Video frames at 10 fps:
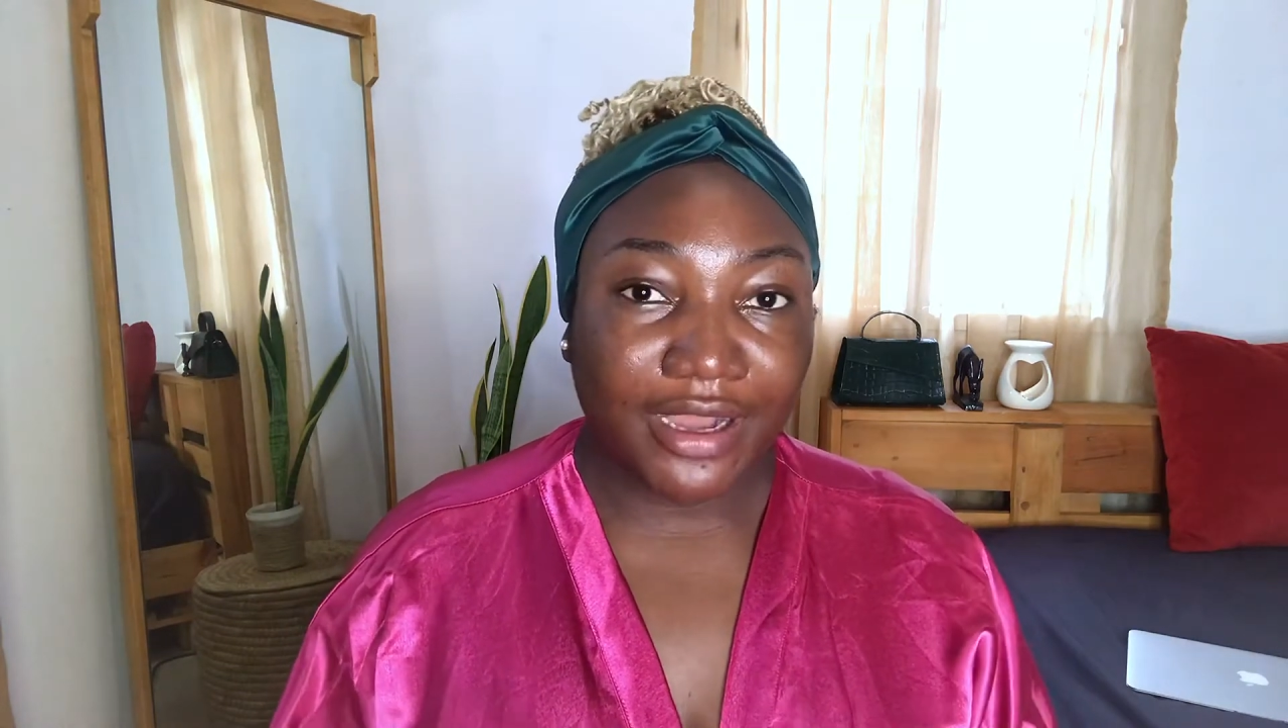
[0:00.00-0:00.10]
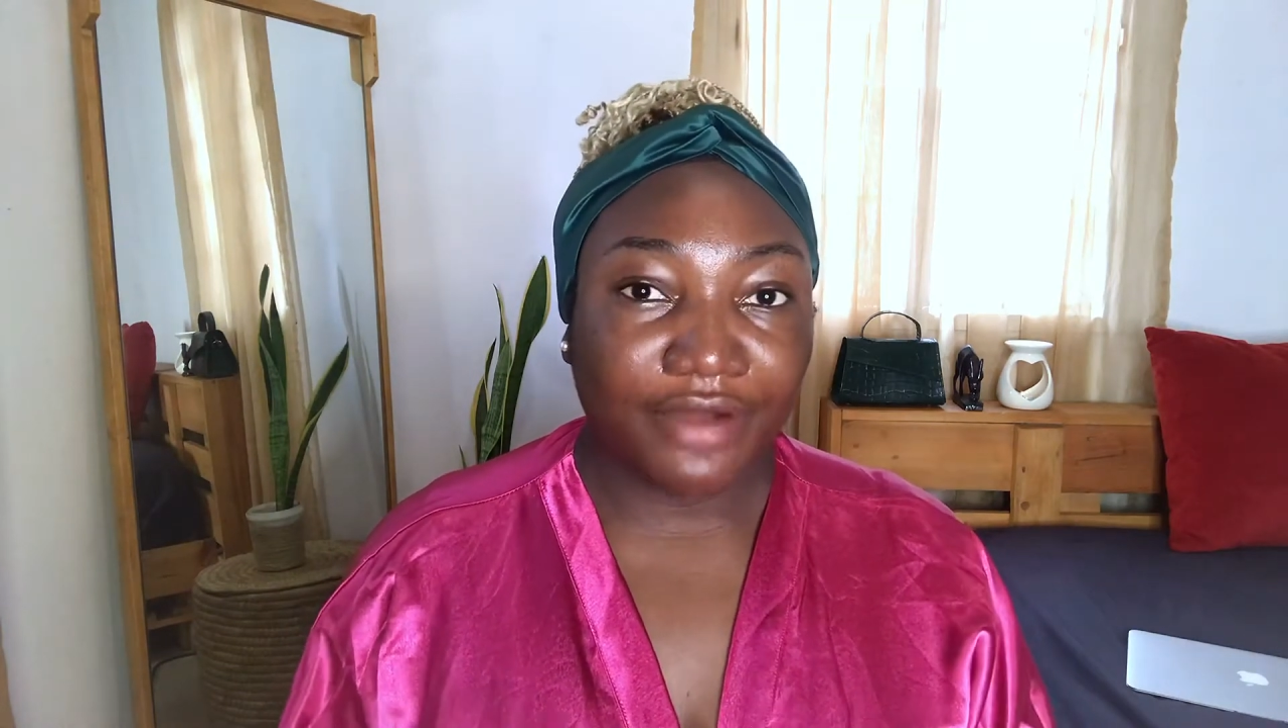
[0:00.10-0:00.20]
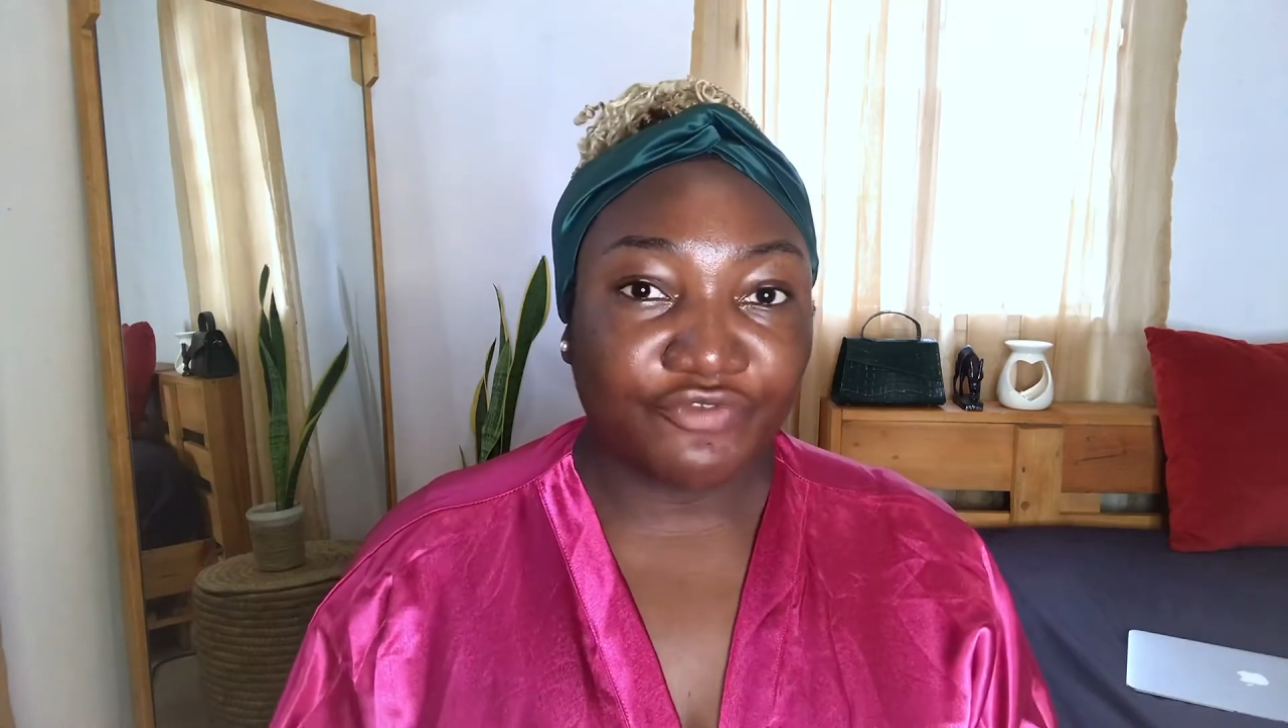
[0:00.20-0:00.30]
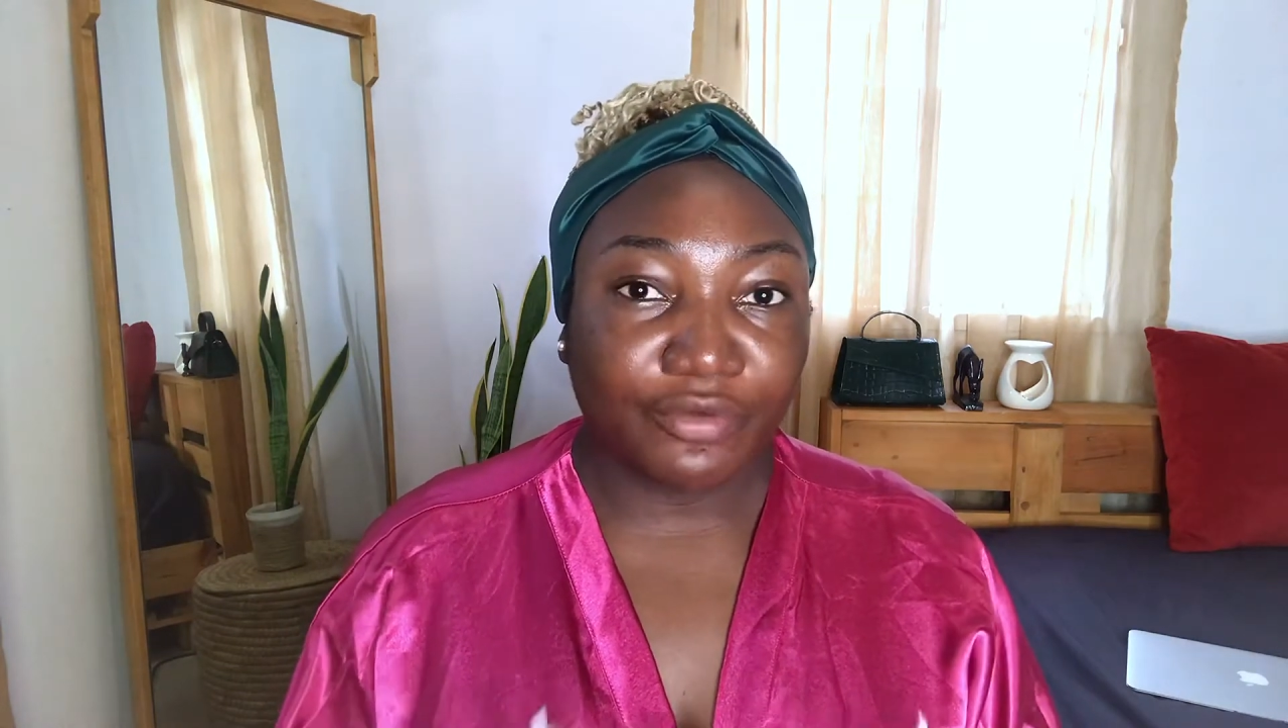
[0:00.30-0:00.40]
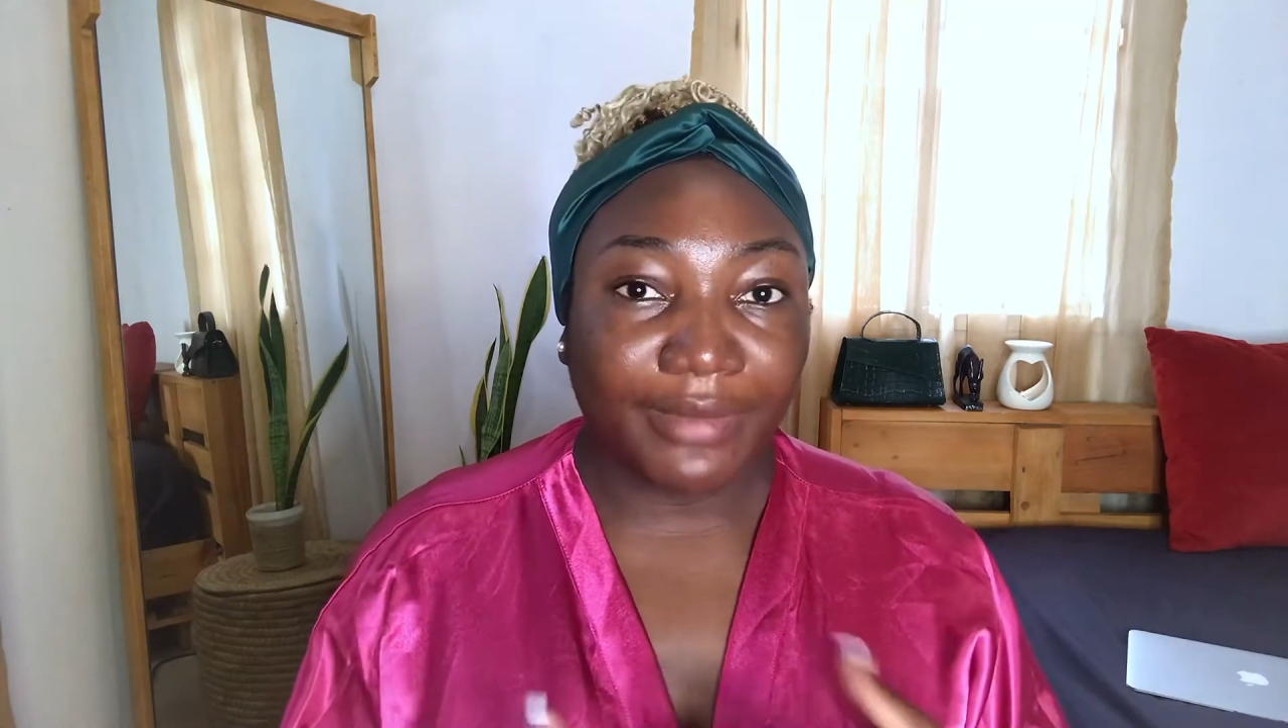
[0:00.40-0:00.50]
are
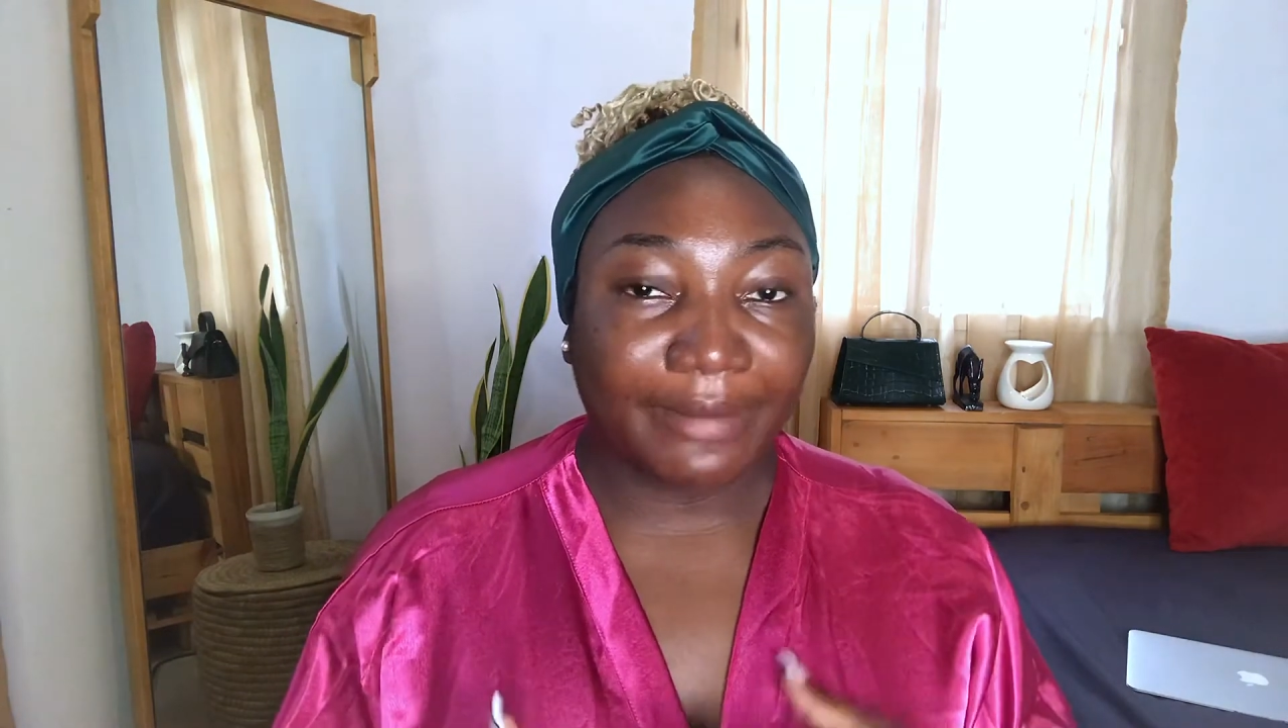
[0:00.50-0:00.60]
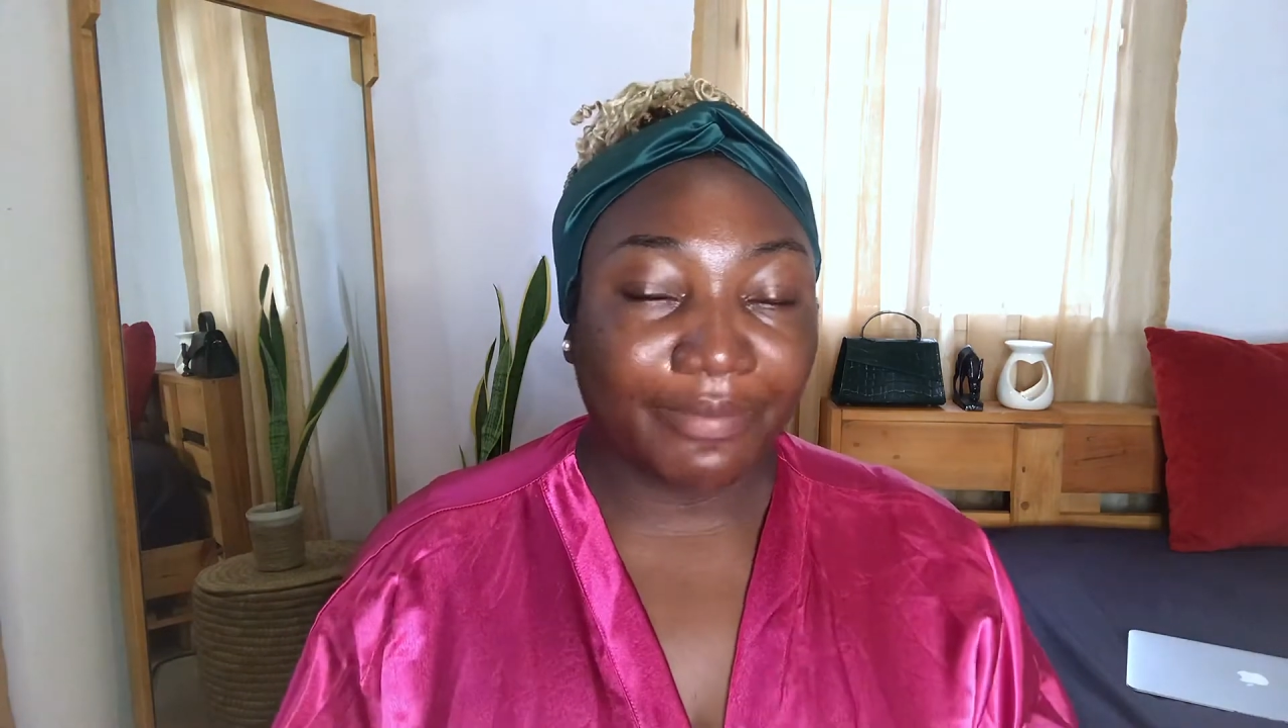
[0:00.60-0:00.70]
from my